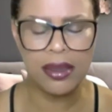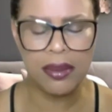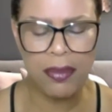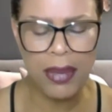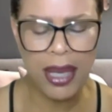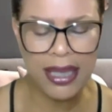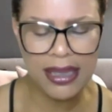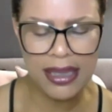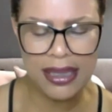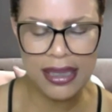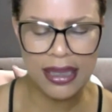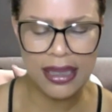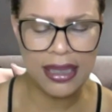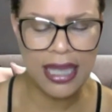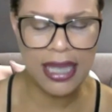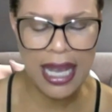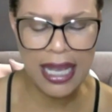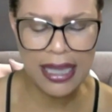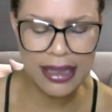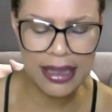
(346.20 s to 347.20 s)
Some mess is the
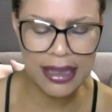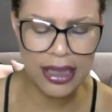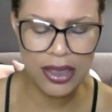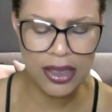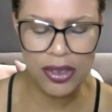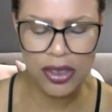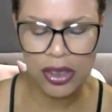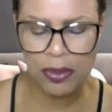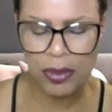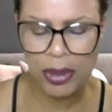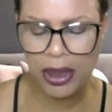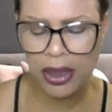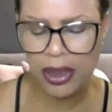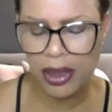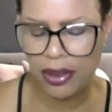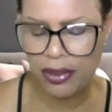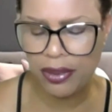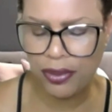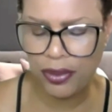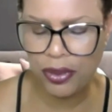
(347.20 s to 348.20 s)
last thing you should be
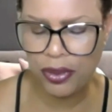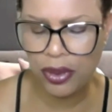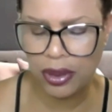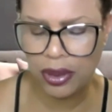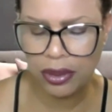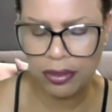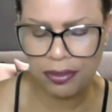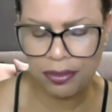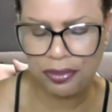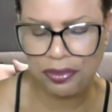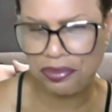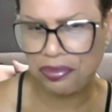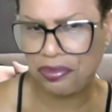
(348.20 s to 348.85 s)
looking for.